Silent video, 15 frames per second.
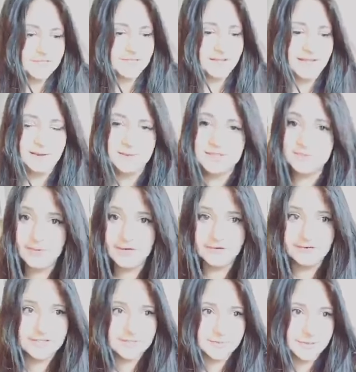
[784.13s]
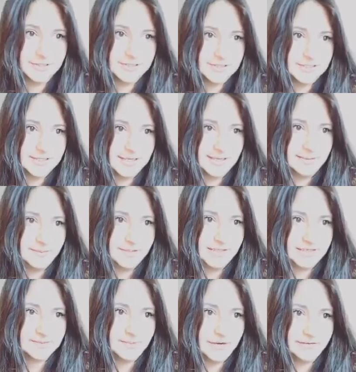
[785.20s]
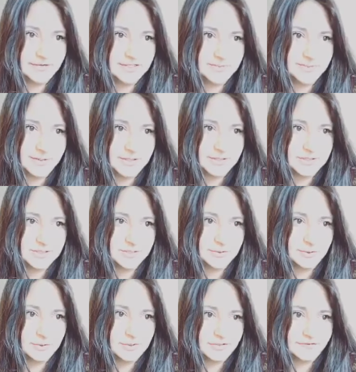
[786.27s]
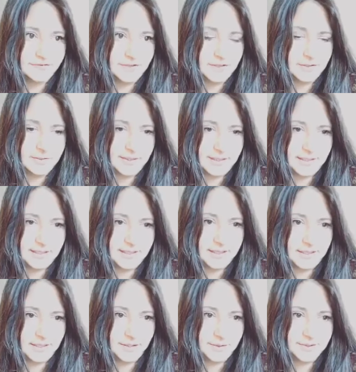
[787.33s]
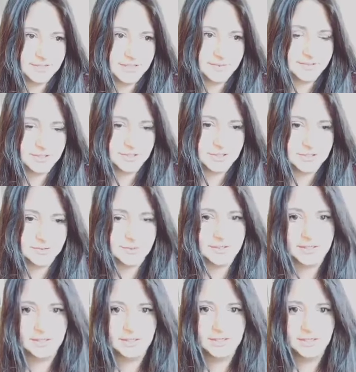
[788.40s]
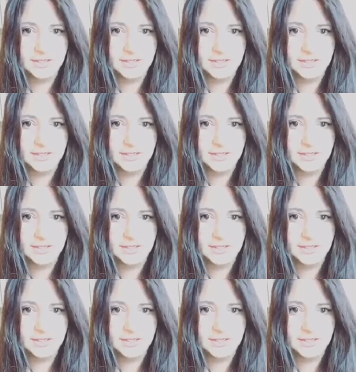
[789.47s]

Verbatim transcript: that was my response to him, and that's my response to all of you out there who seem to just want to